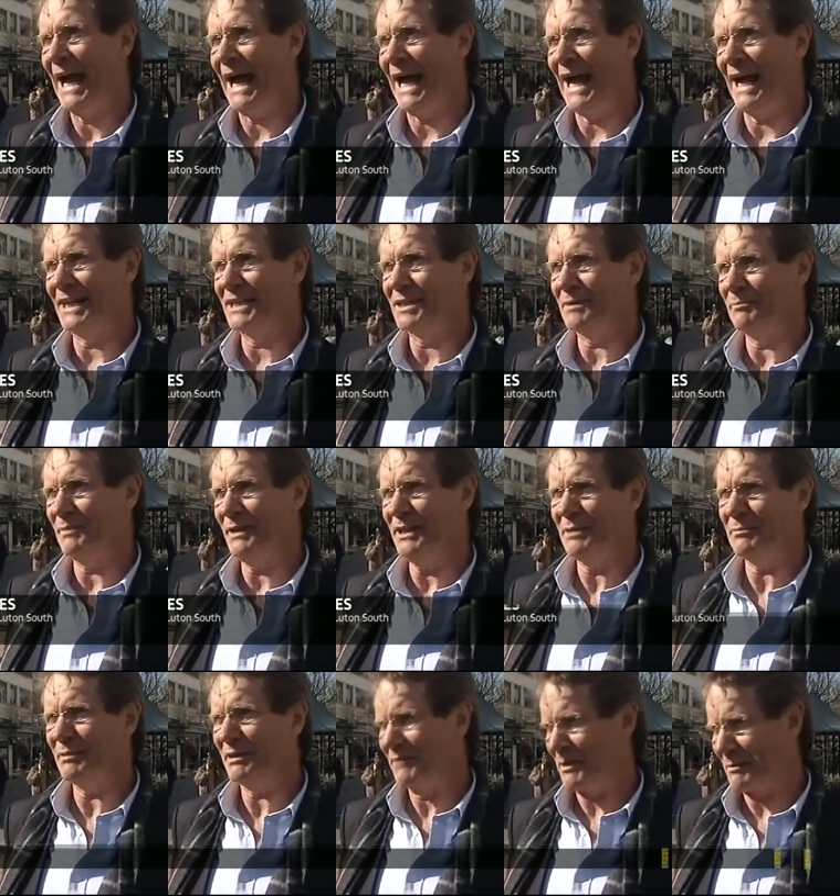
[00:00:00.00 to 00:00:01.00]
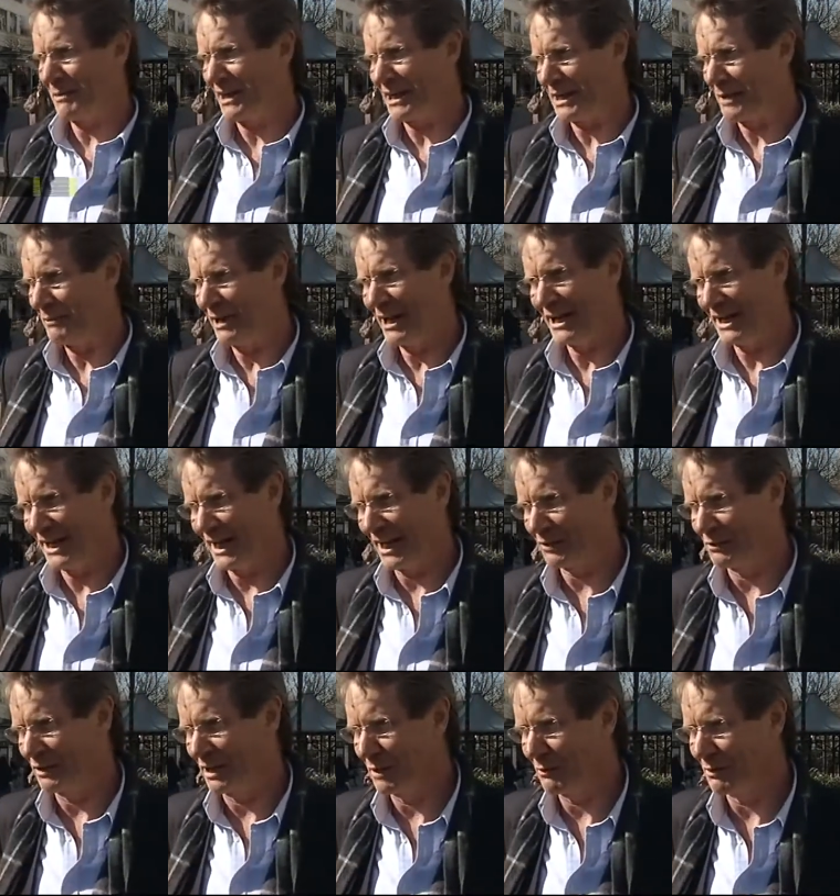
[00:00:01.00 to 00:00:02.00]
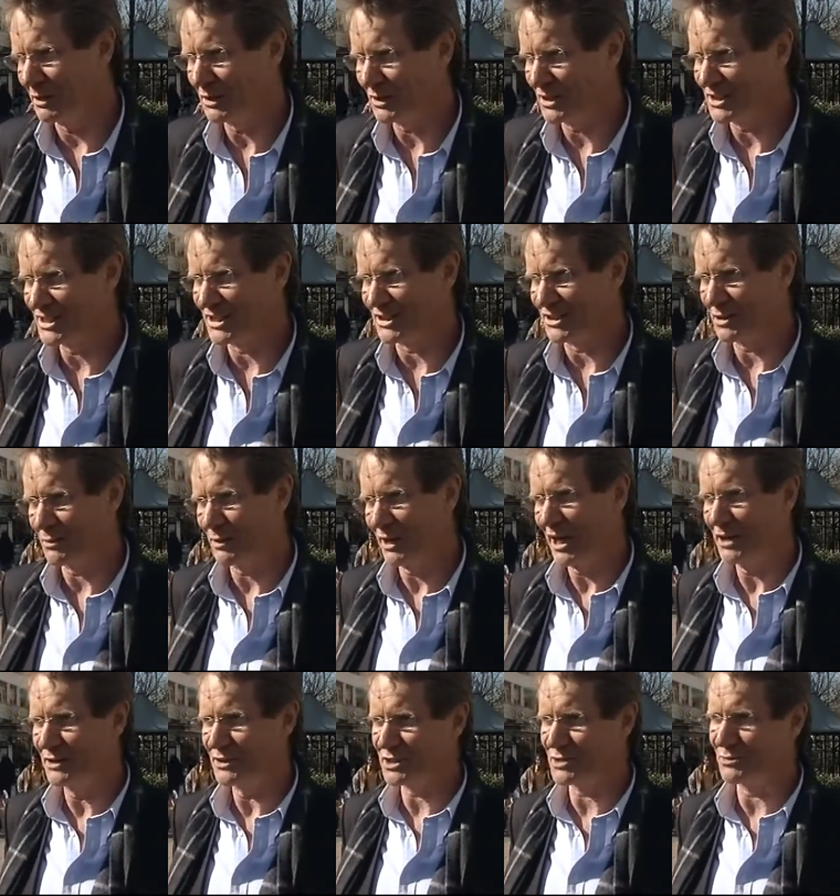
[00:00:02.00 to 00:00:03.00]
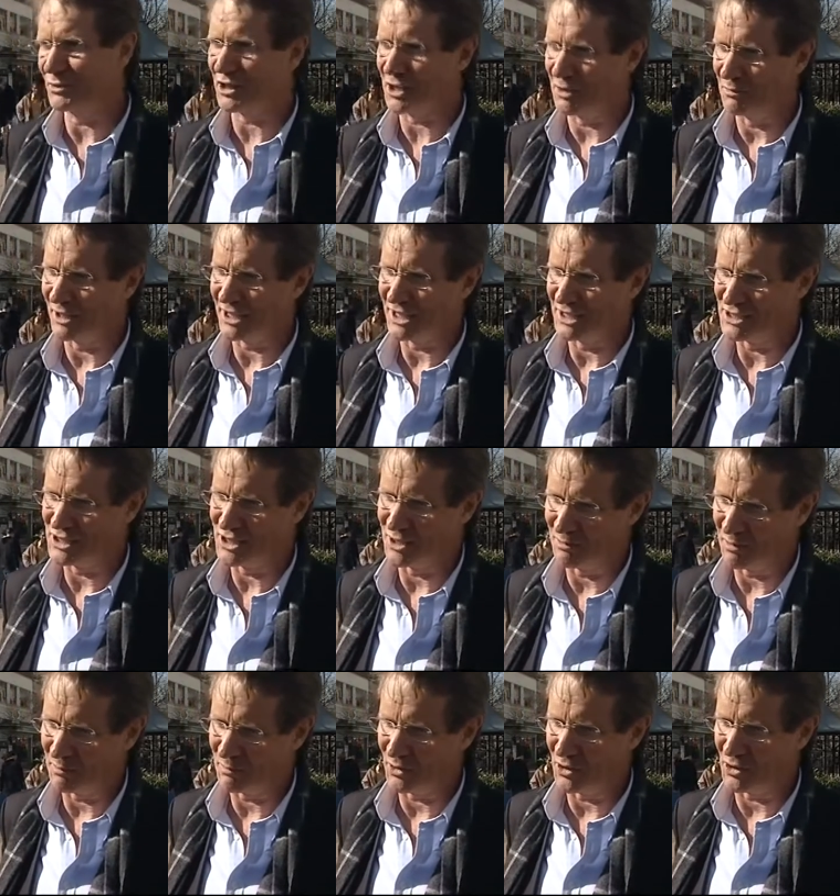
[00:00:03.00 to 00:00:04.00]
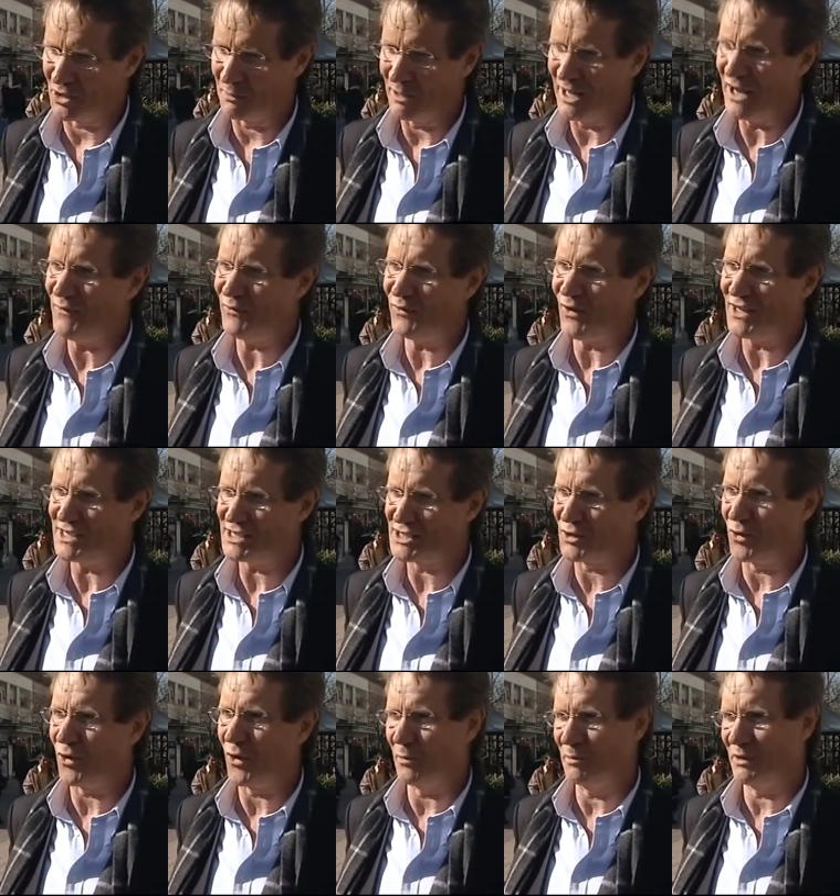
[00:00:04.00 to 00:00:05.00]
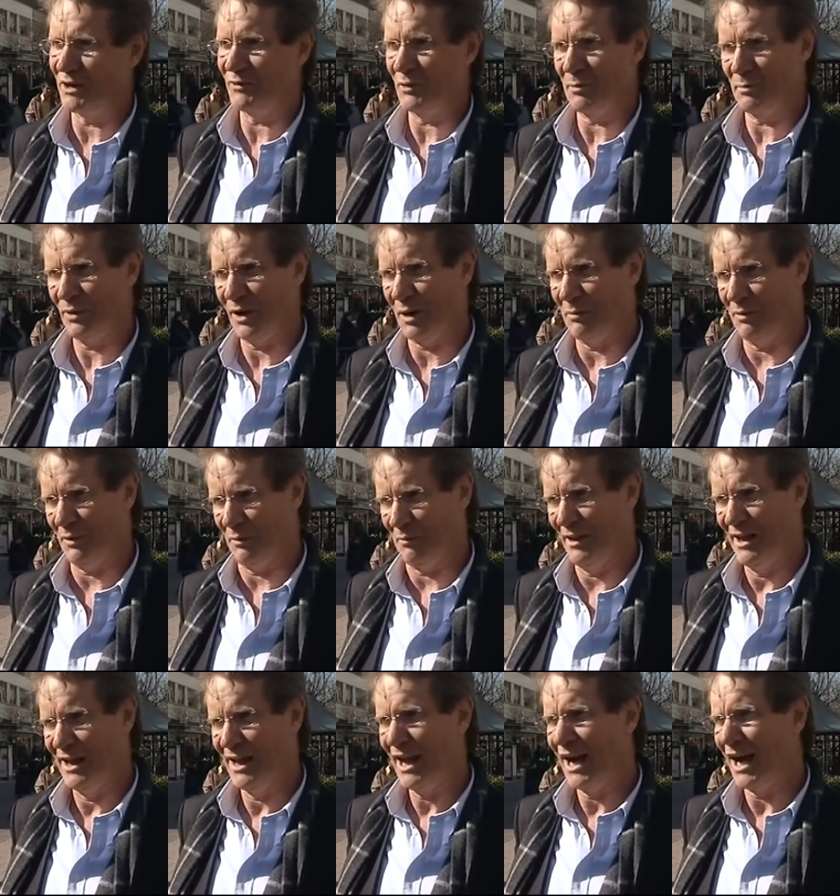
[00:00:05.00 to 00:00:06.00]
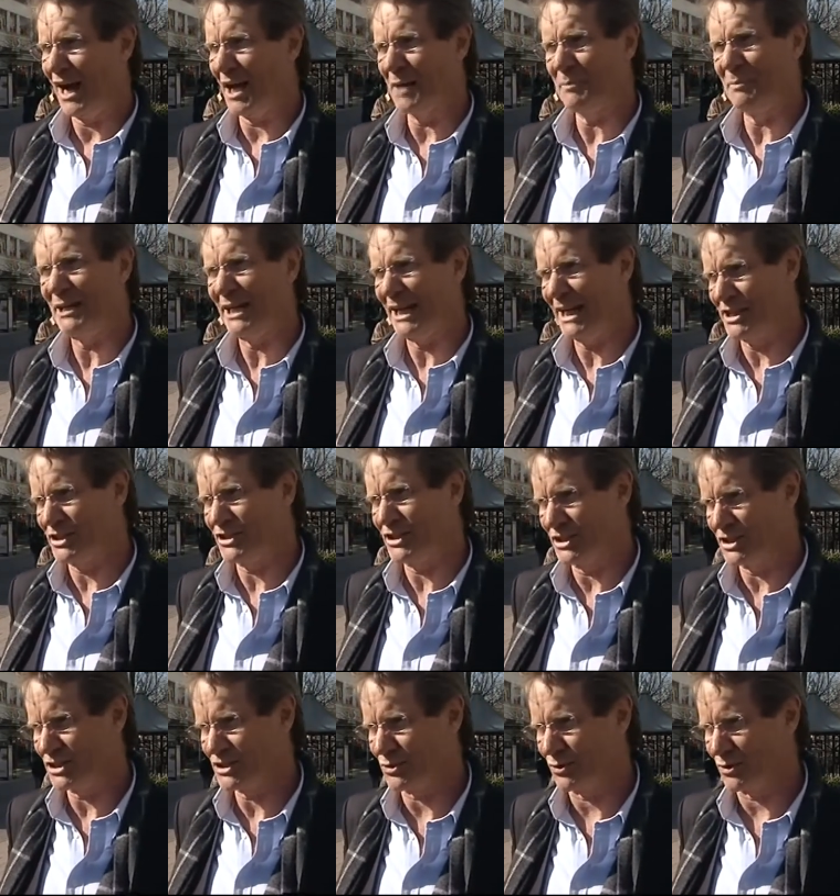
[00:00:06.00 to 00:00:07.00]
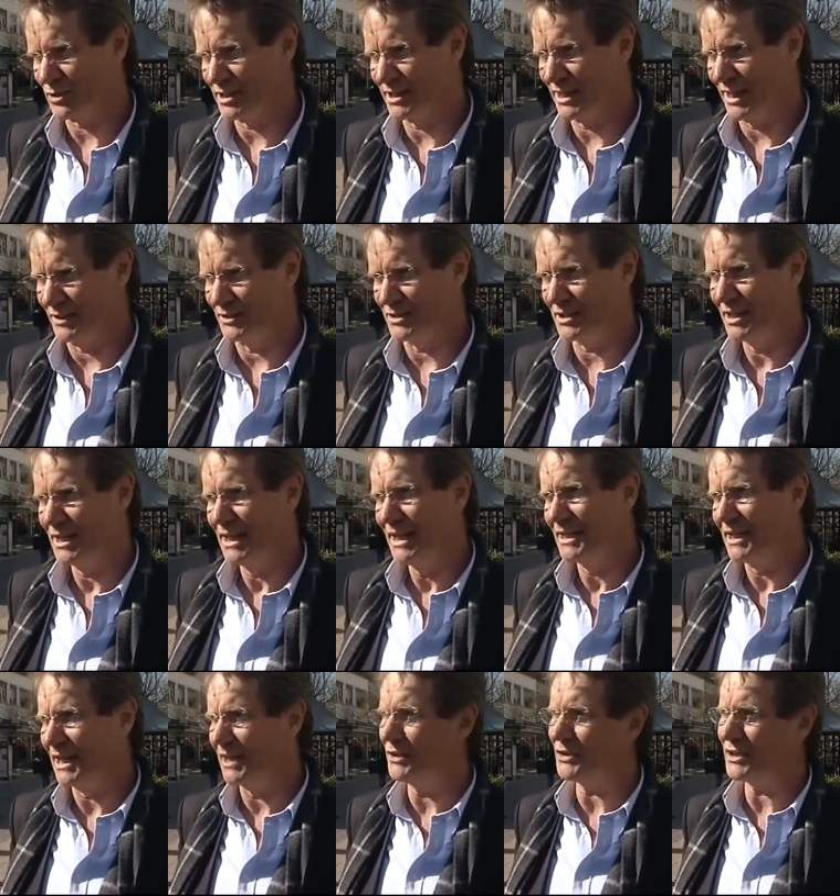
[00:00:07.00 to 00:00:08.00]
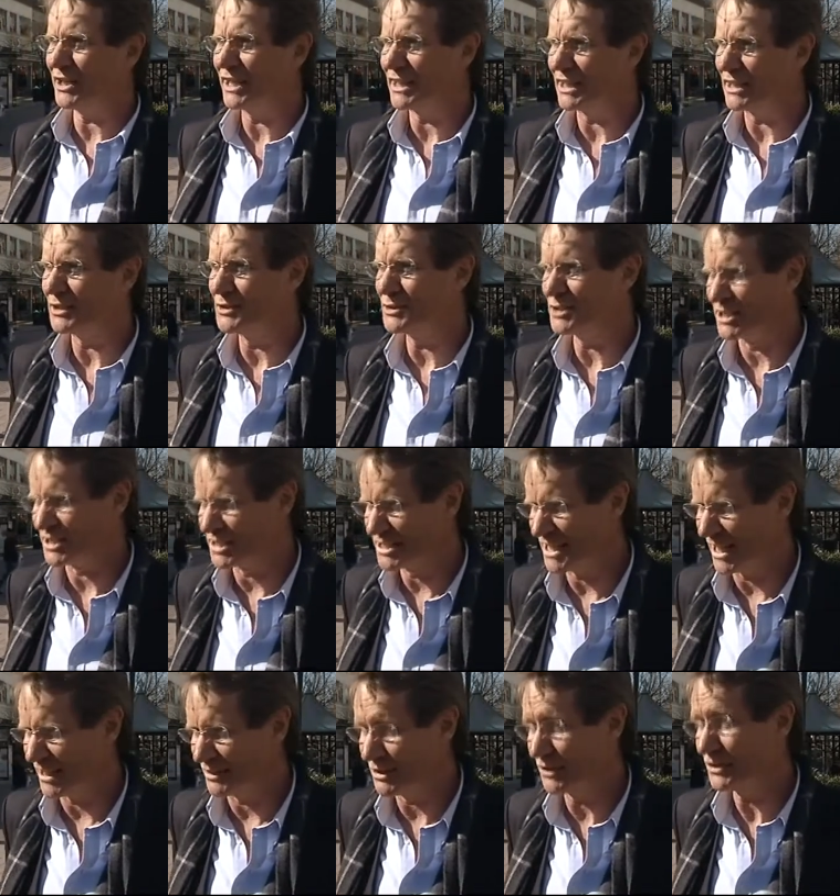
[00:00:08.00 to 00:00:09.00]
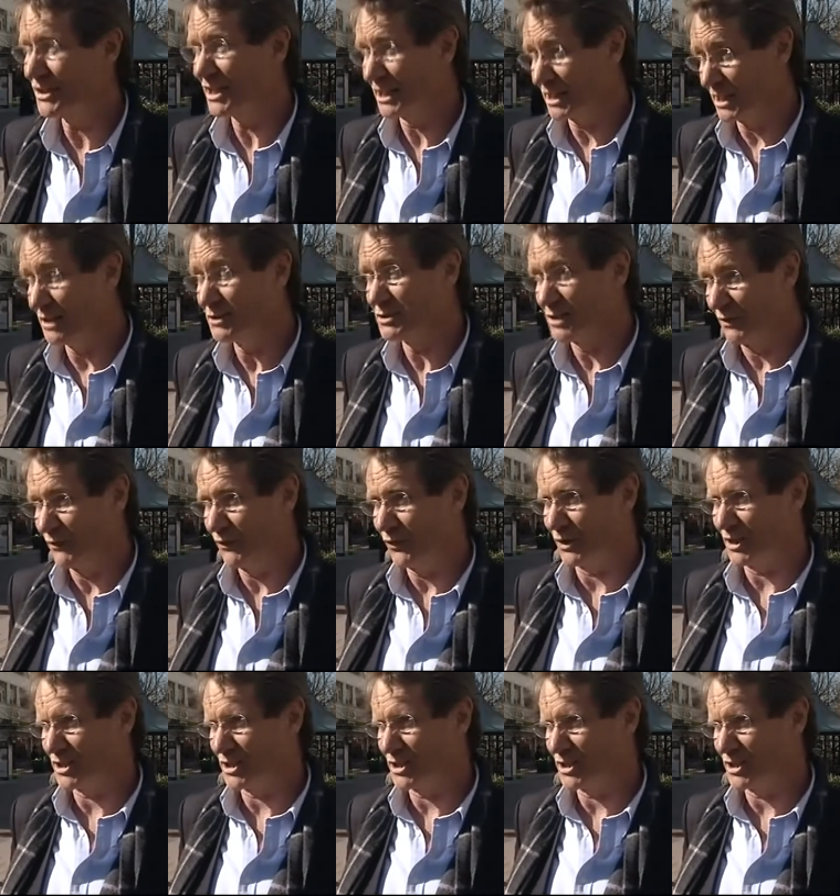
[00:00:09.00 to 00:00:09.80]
And being a bit of a megalomaniac, really, when you consider the way I used to work on my consumer programme, if I saw a bit of a problem, I'd be itching to sort it out. Now, looking at Luton South, looking at Luton